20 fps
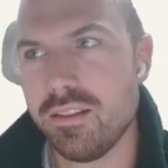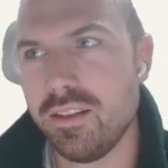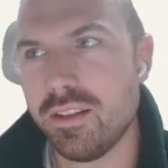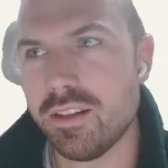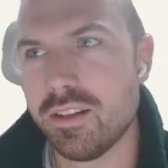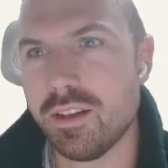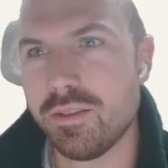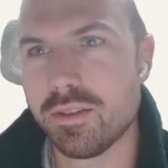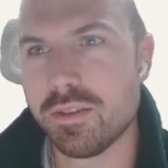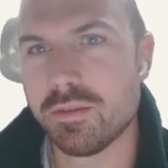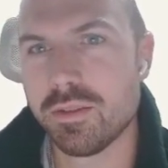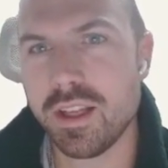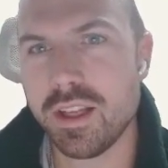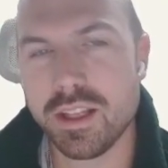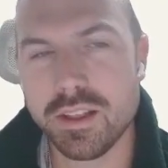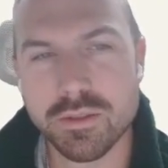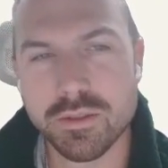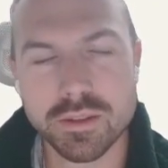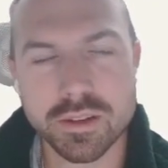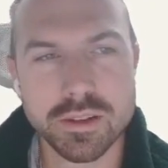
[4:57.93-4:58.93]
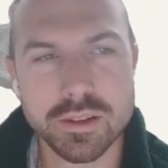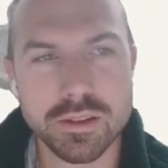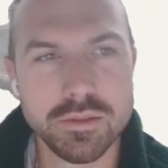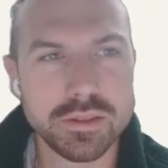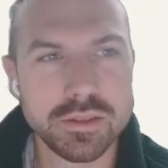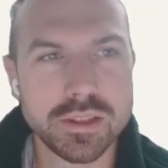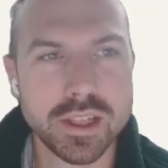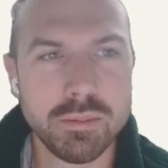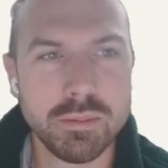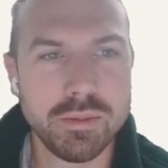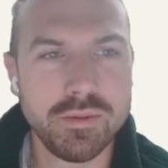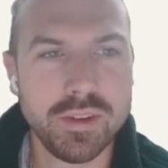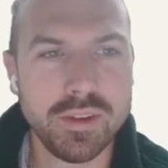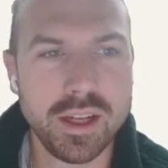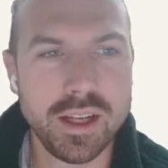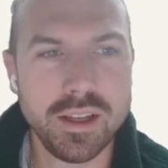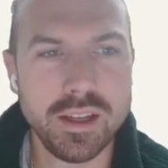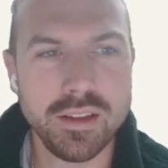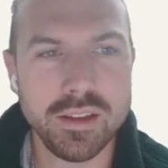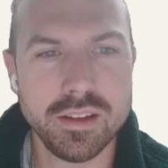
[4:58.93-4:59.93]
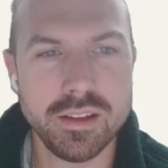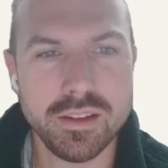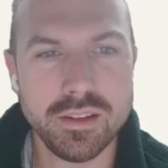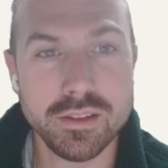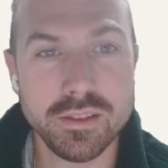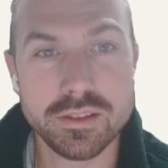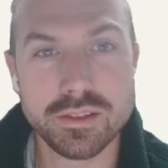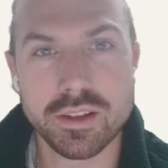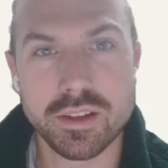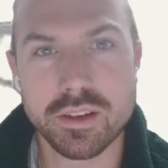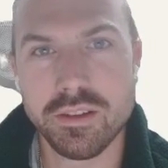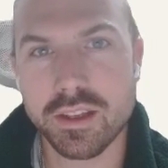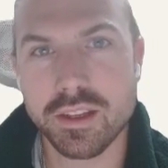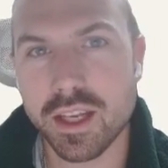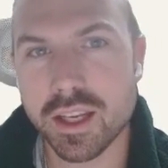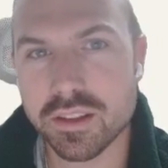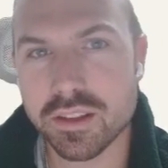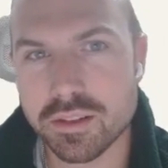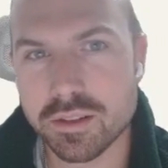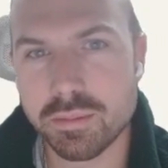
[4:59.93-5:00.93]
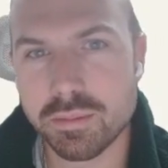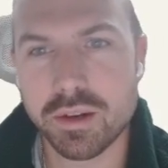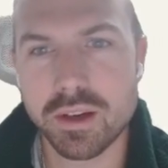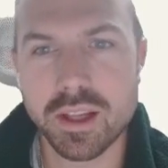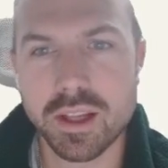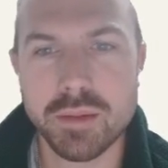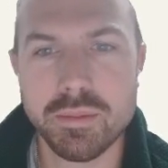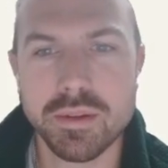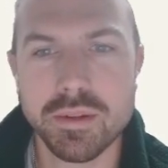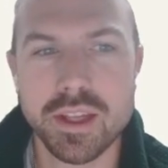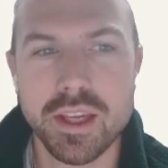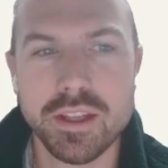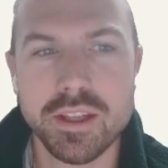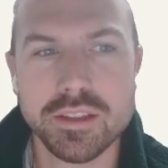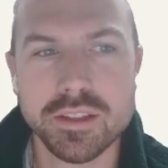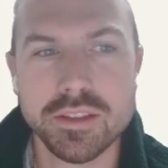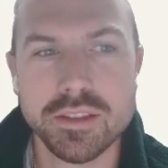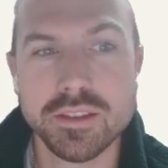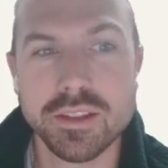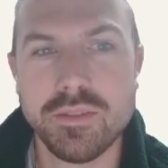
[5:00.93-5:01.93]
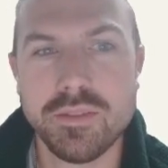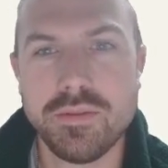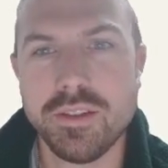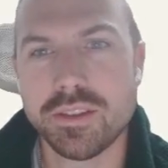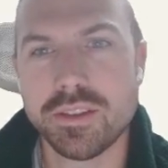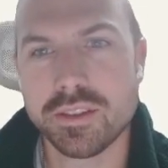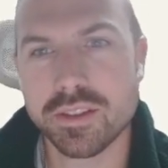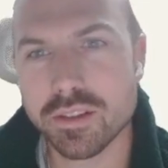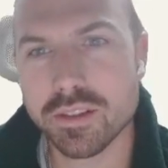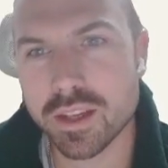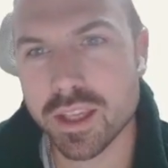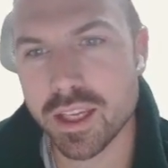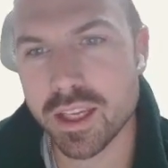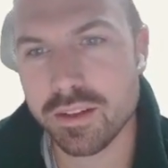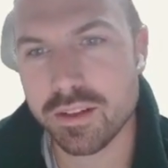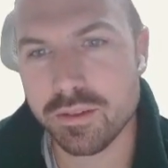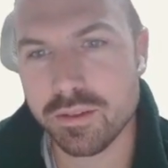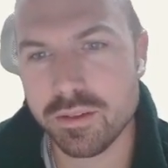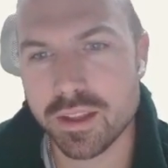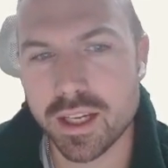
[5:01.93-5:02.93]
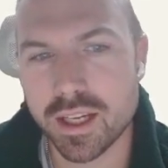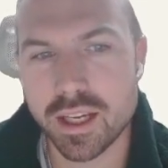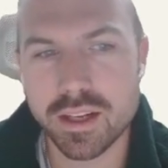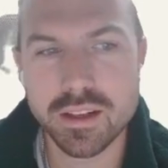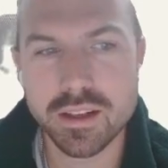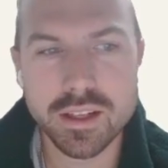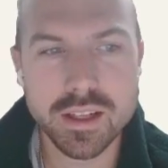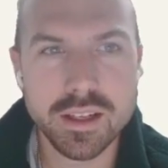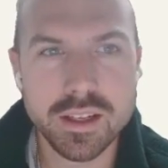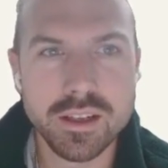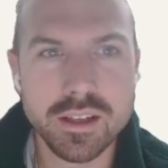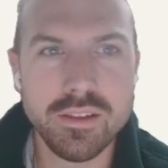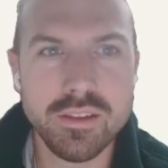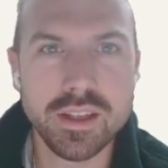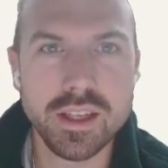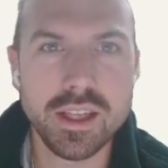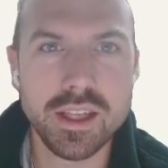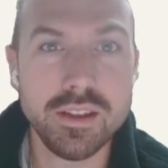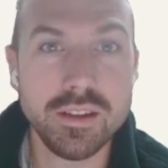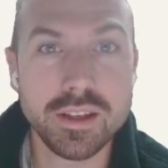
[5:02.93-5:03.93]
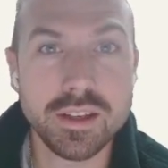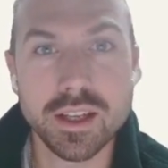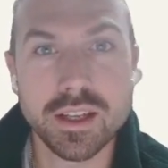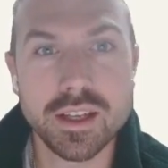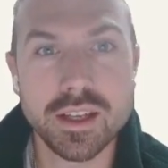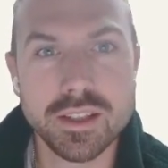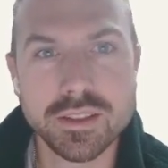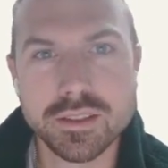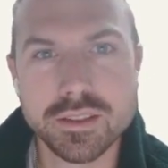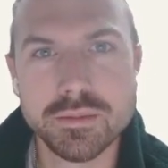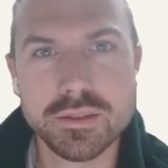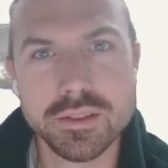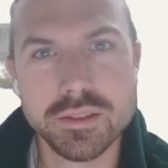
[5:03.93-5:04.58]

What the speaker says: if you're running into a hurdle with Shopify, start looking at third-party applications. If you still can't do that, then look at custom